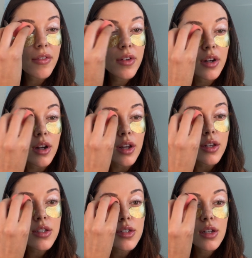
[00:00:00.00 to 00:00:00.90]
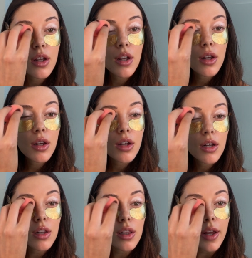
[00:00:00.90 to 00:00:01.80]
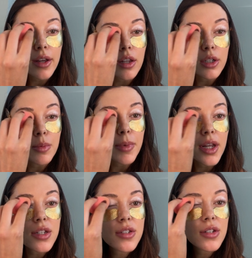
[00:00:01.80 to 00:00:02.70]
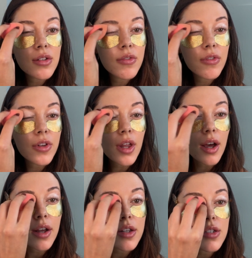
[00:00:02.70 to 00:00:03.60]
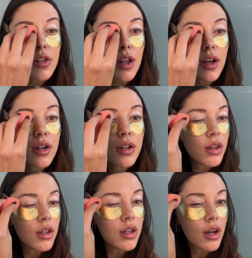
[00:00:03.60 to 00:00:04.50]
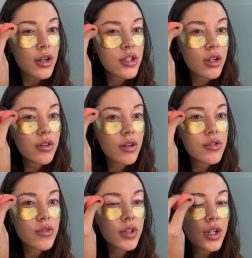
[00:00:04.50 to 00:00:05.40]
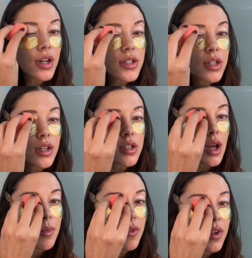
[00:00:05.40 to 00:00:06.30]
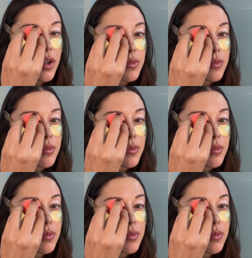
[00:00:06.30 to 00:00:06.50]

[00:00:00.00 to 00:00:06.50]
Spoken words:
a nice light colored base for the eye so that the eyeshadow goes really nicely on top of it.